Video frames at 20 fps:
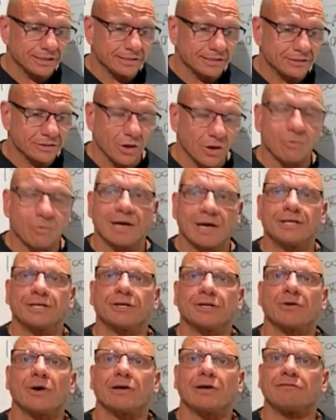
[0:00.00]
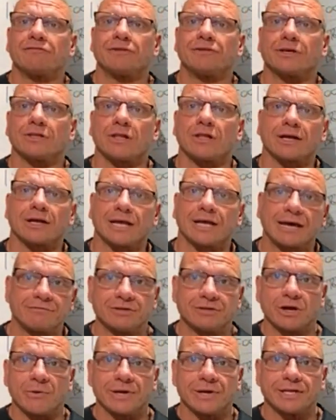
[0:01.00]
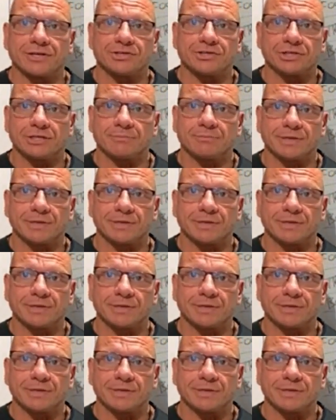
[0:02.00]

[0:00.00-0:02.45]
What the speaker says: no wonder I'd feel like I have no energy,